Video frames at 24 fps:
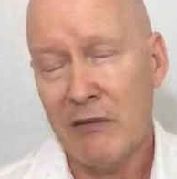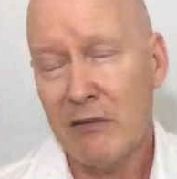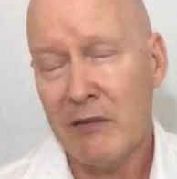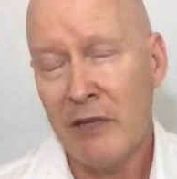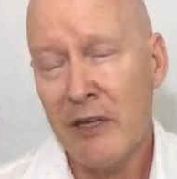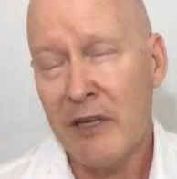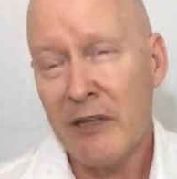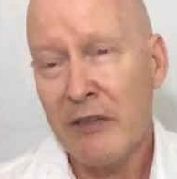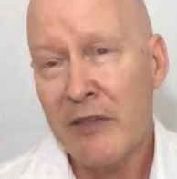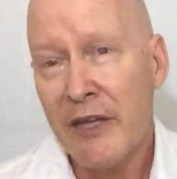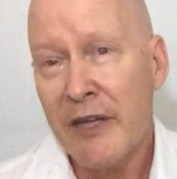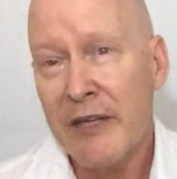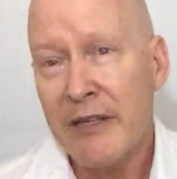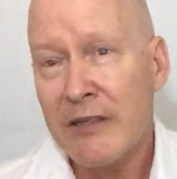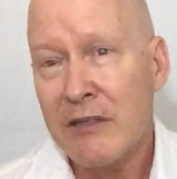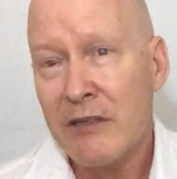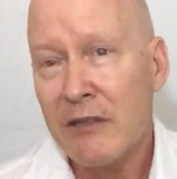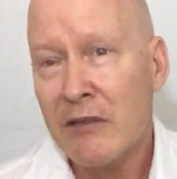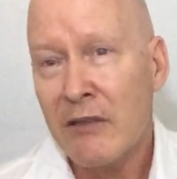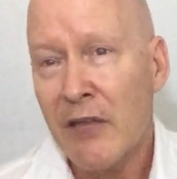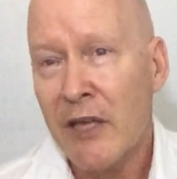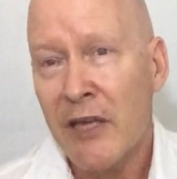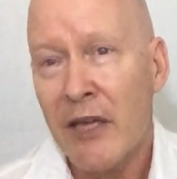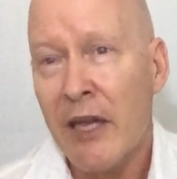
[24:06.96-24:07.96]
That
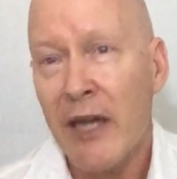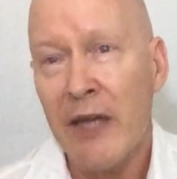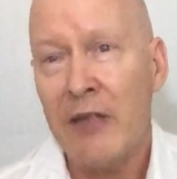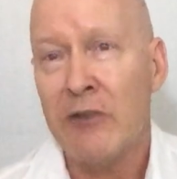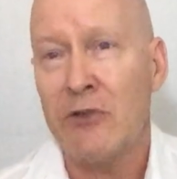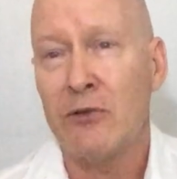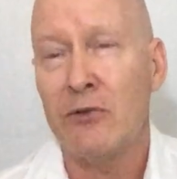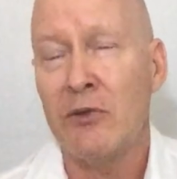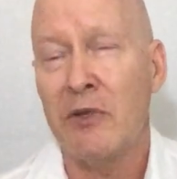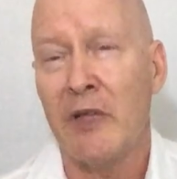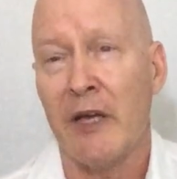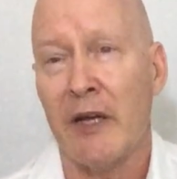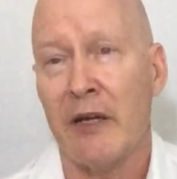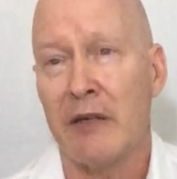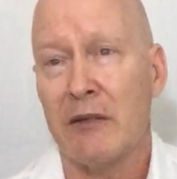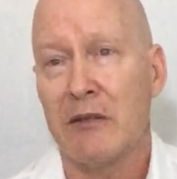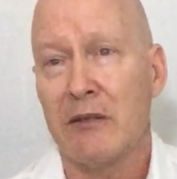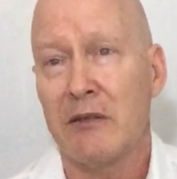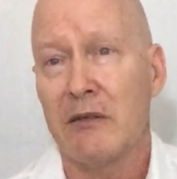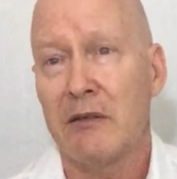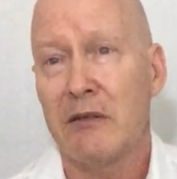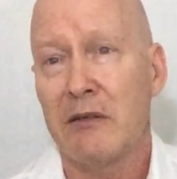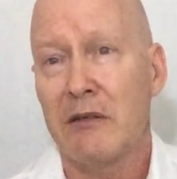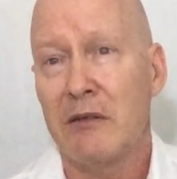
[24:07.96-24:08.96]
they can't do that.
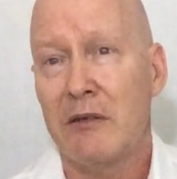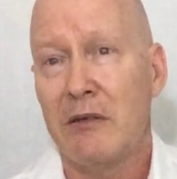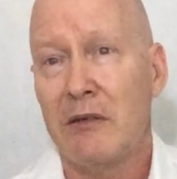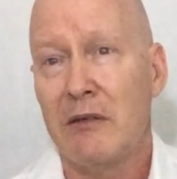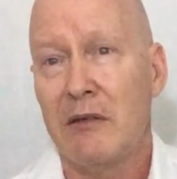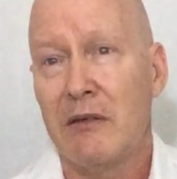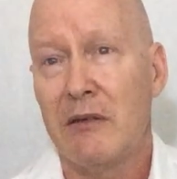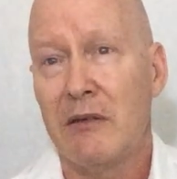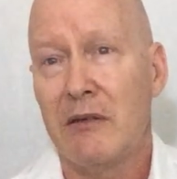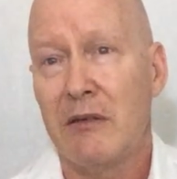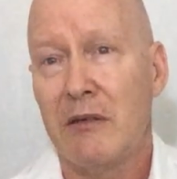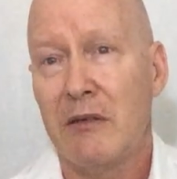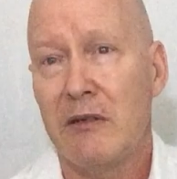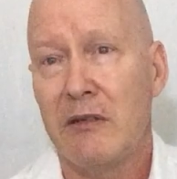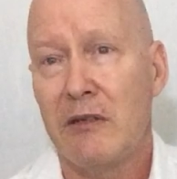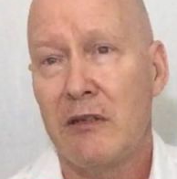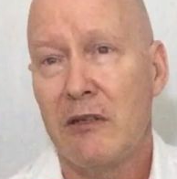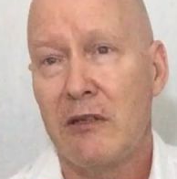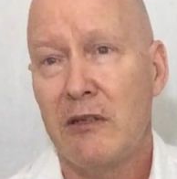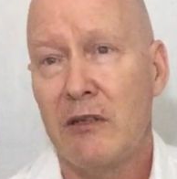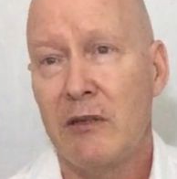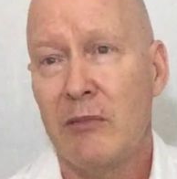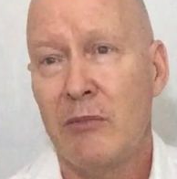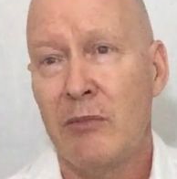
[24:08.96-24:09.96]

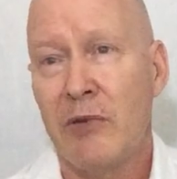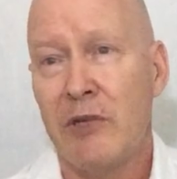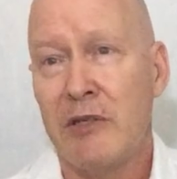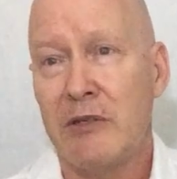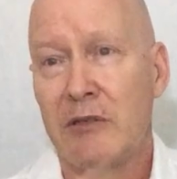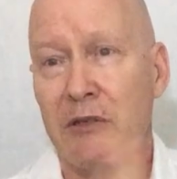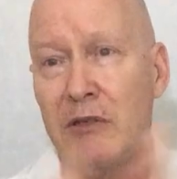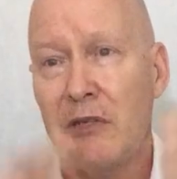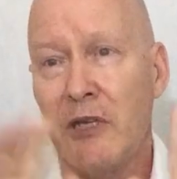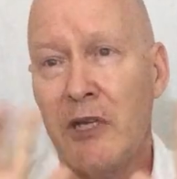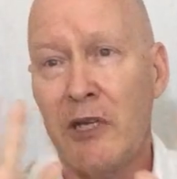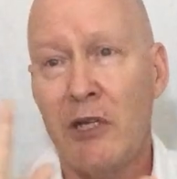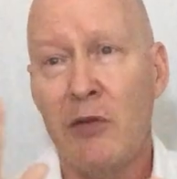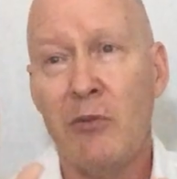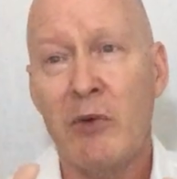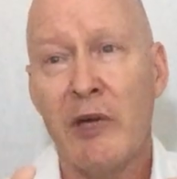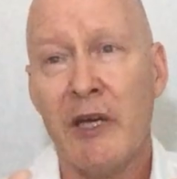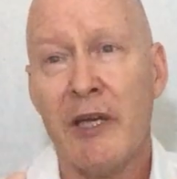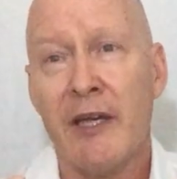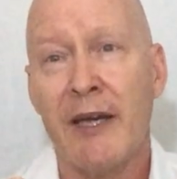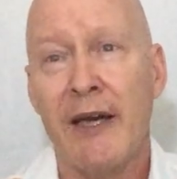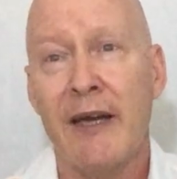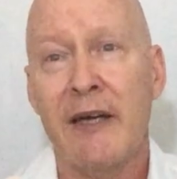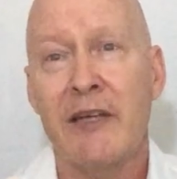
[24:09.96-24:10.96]
But
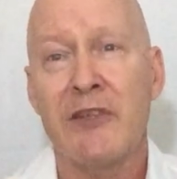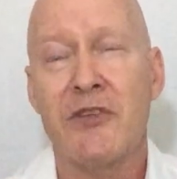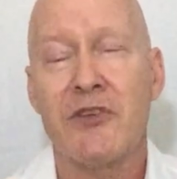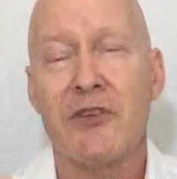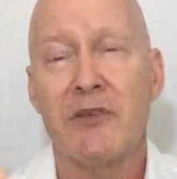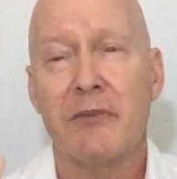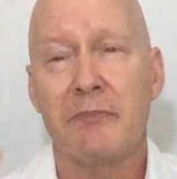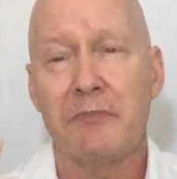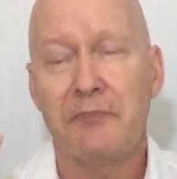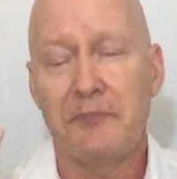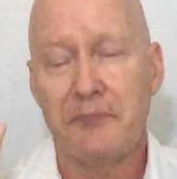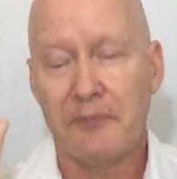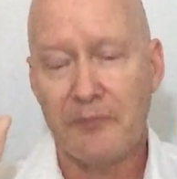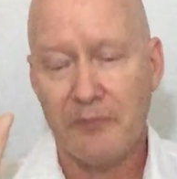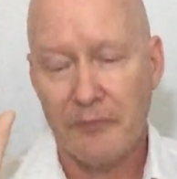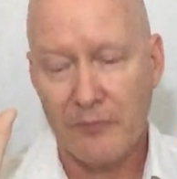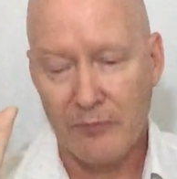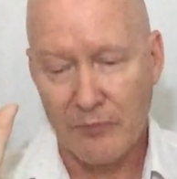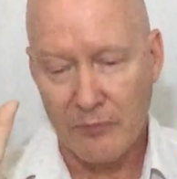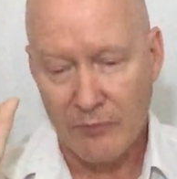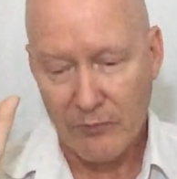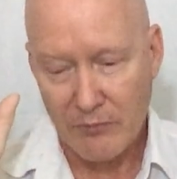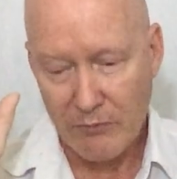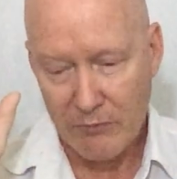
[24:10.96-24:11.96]
anyway, guys,
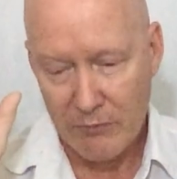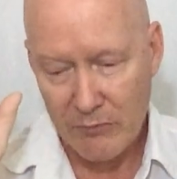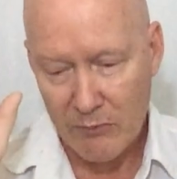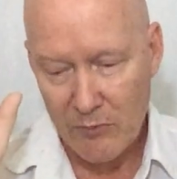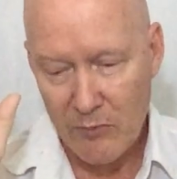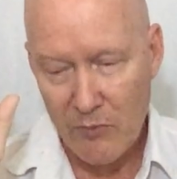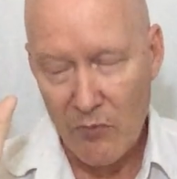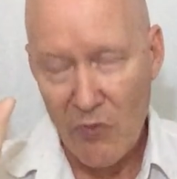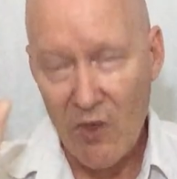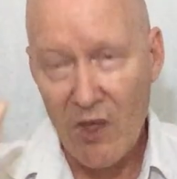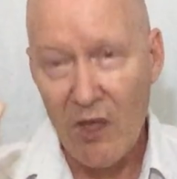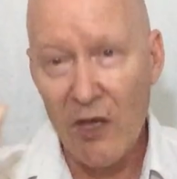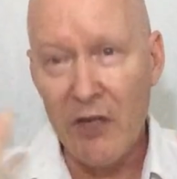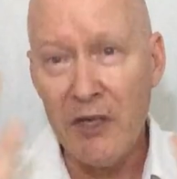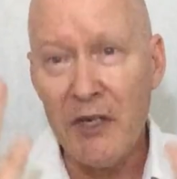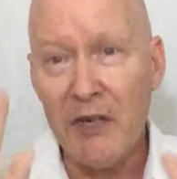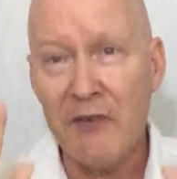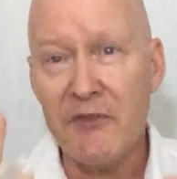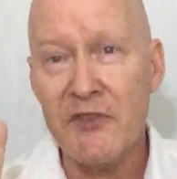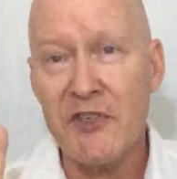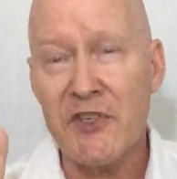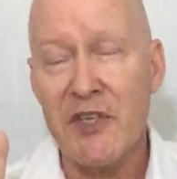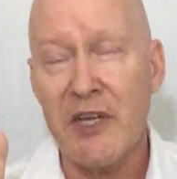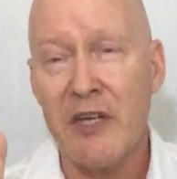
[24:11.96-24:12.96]

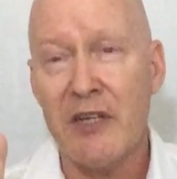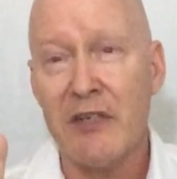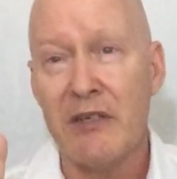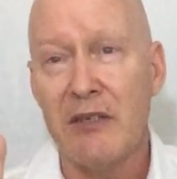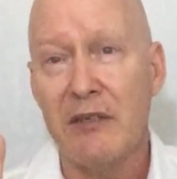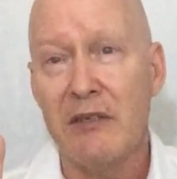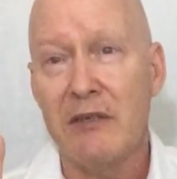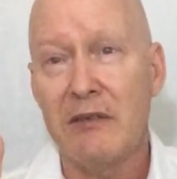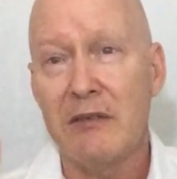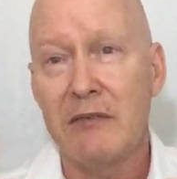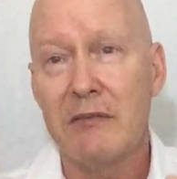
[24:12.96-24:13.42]
enough said.